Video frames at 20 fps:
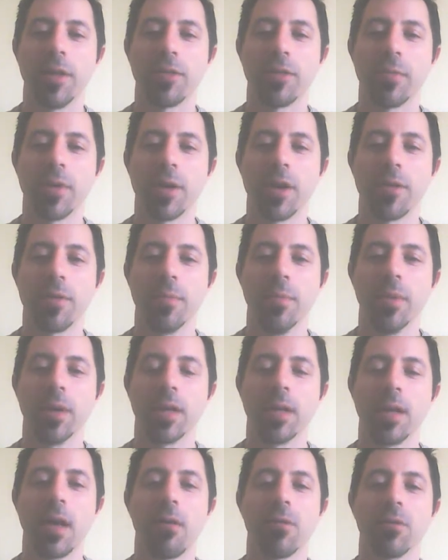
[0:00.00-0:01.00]
at $300
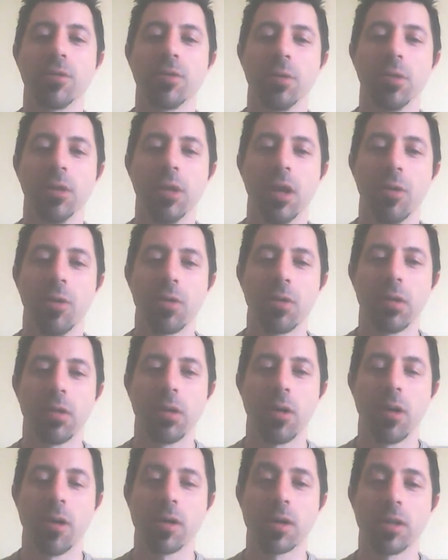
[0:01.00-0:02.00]
million or
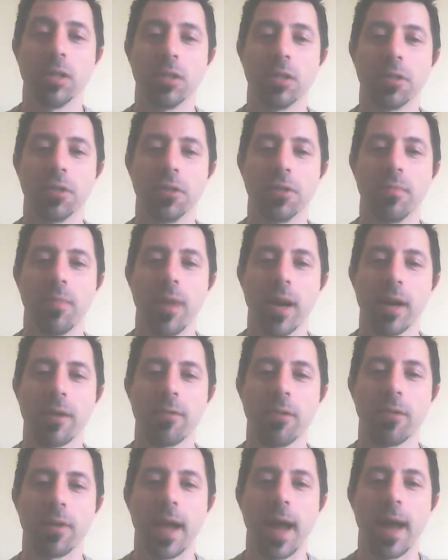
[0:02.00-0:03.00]
lower are considered
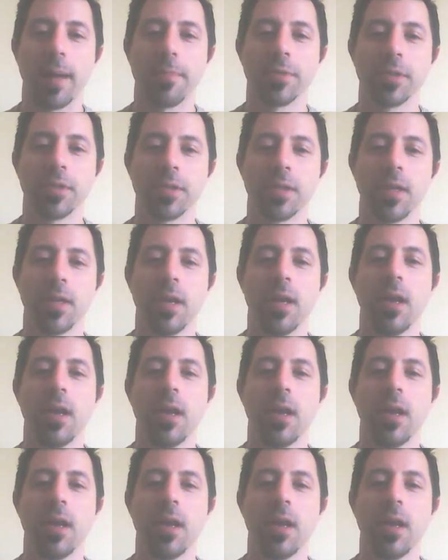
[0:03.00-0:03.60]
microcaps.